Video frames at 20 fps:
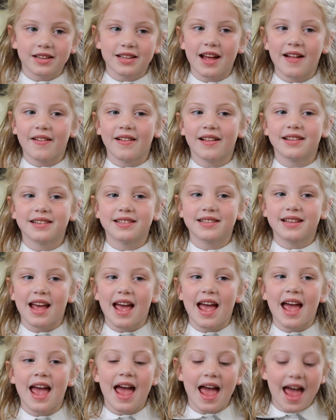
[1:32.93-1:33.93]
Tell us
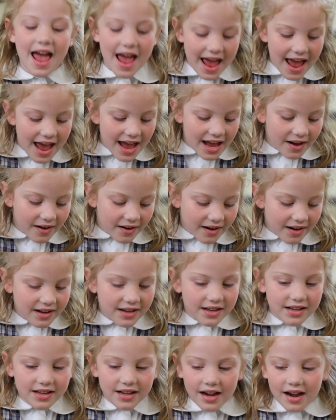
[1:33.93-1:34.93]

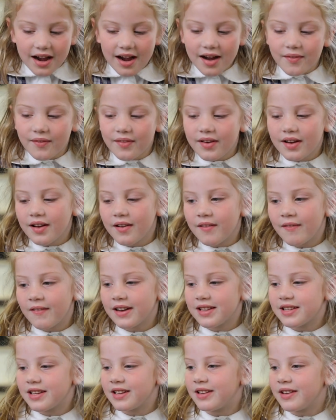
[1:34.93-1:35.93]
um,
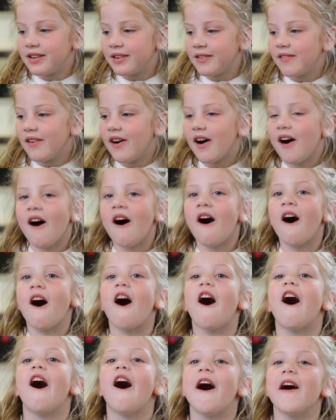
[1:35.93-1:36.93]
what to do
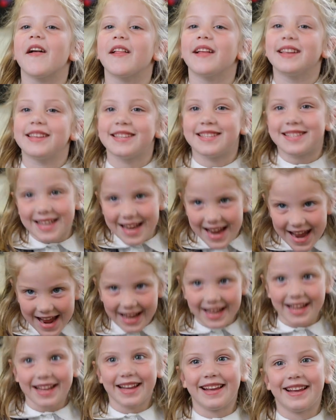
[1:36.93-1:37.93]
all
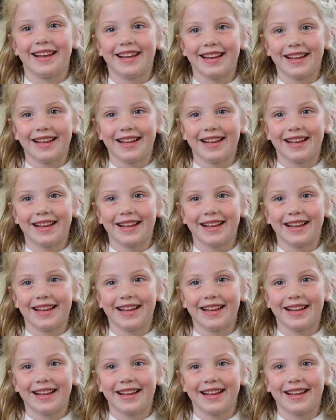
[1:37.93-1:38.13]
day.